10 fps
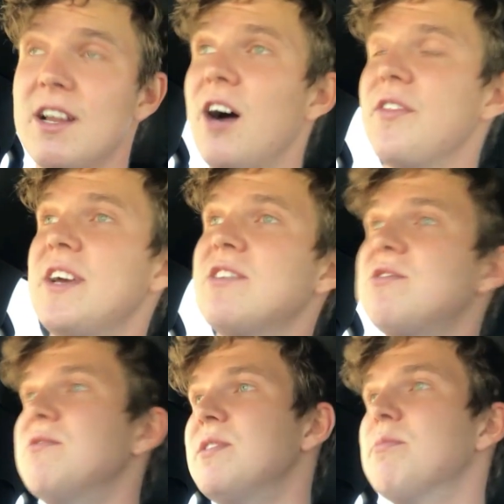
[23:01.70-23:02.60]
now in the
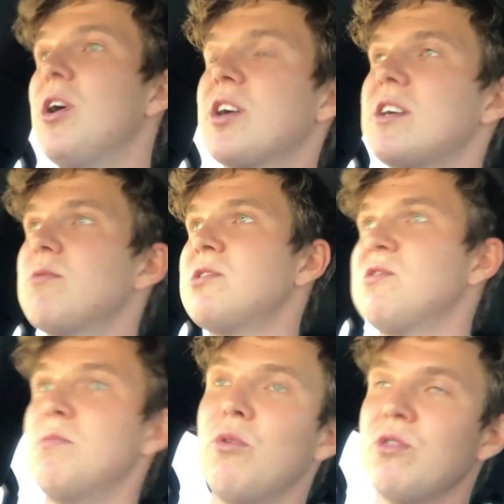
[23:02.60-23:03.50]
SUV market, which
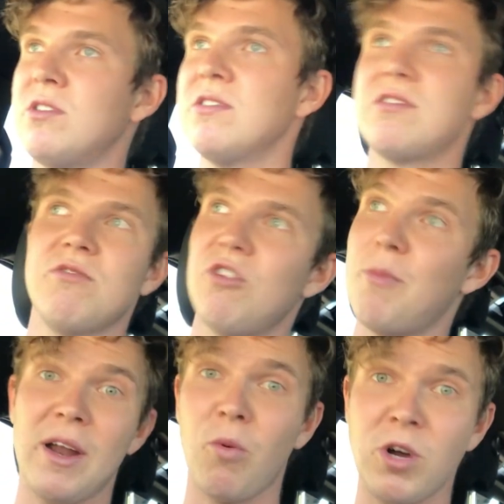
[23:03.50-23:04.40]
is important no
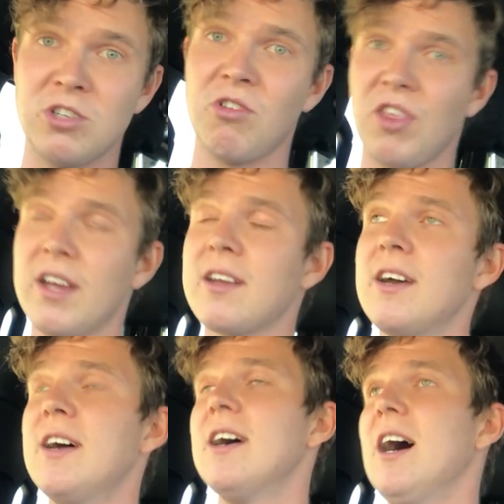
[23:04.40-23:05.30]
matter what you think,
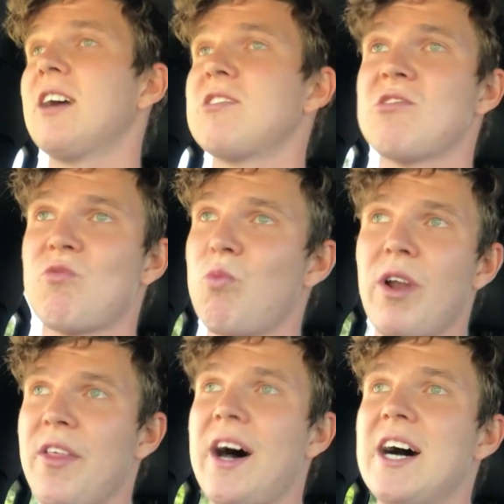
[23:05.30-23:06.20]
because it's
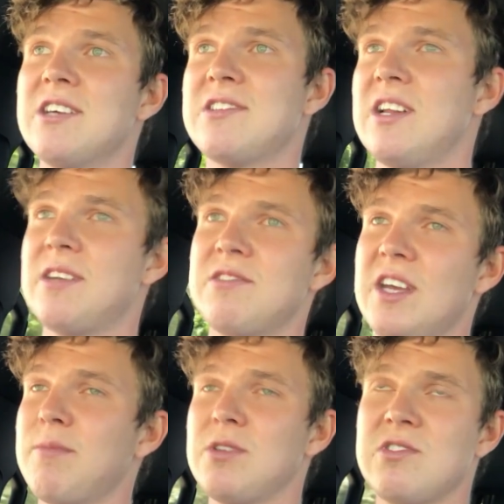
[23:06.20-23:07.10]
one of the highest selling
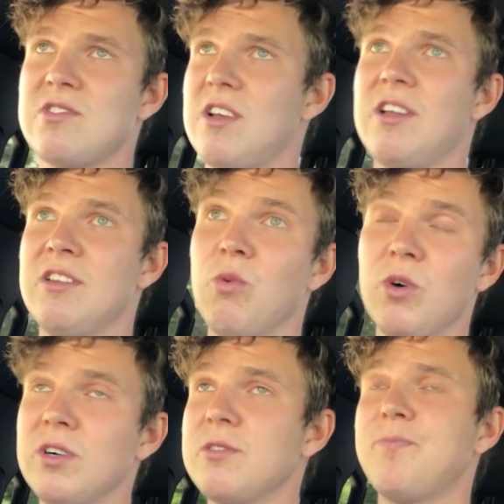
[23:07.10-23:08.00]
segments in the
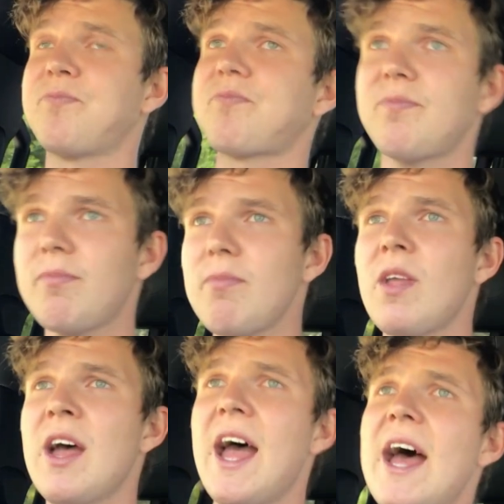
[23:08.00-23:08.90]
world.
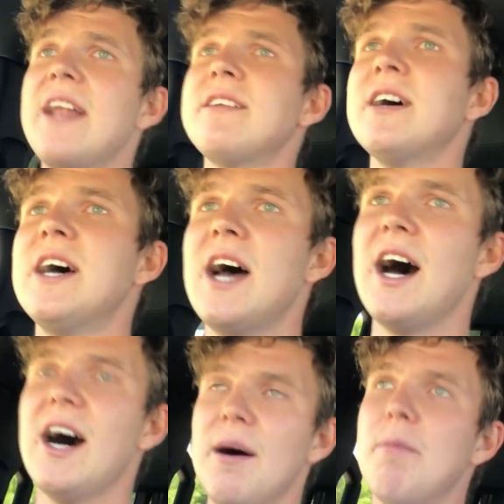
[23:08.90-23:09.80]
And
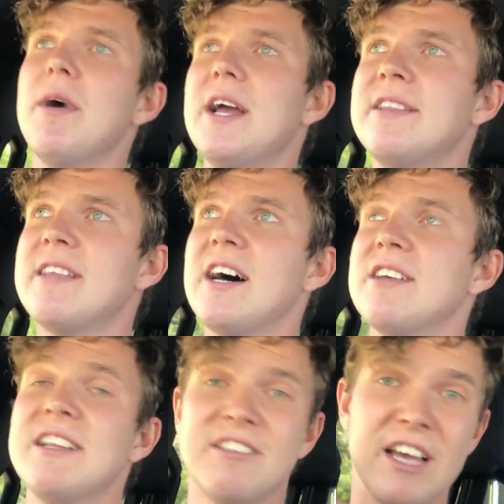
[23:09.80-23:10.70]

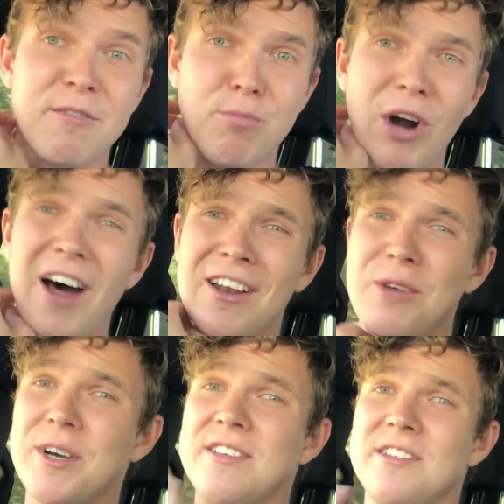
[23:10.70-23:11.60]
it
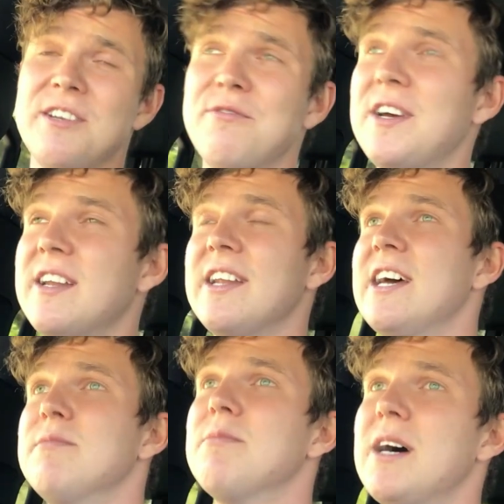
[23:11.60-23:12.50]
proudly wears the Defender
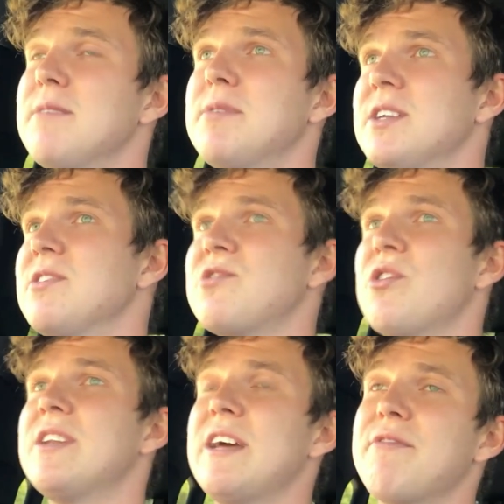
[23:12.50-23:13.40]
name, in my opinion,
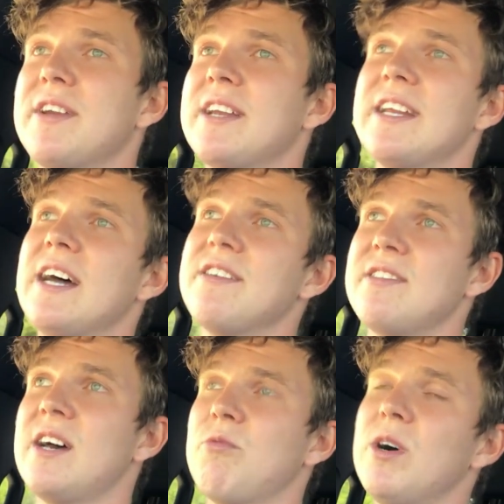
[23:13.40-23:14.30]
so it definitely does
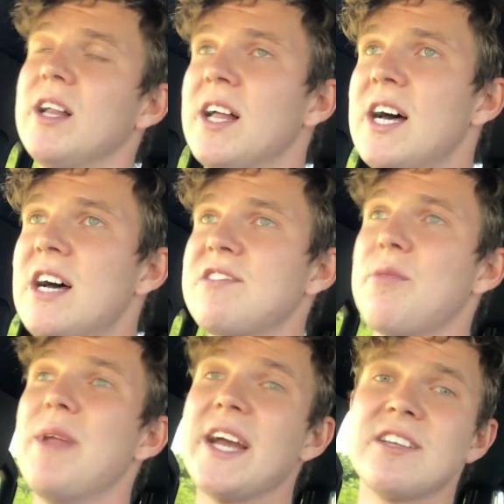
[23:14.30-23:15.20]
that well.
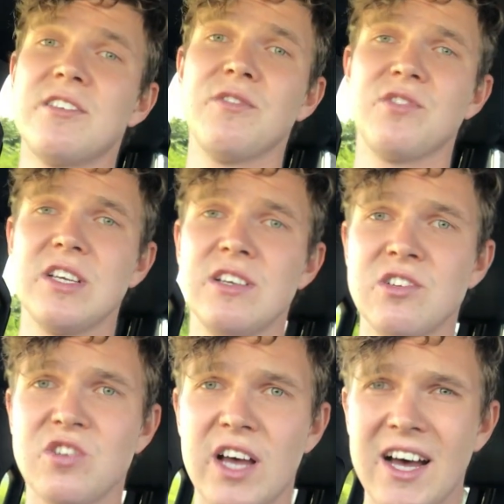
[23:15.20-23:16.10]
Some negatives
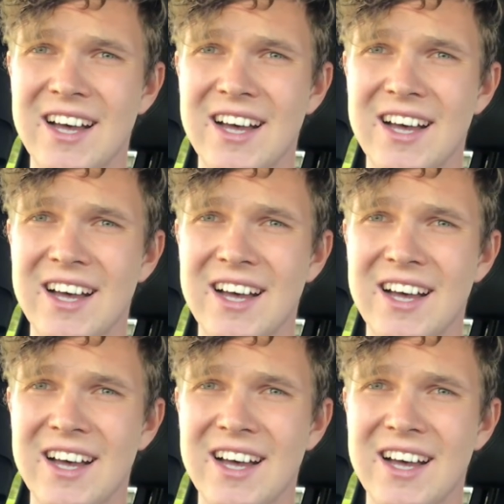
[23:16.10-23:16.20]
is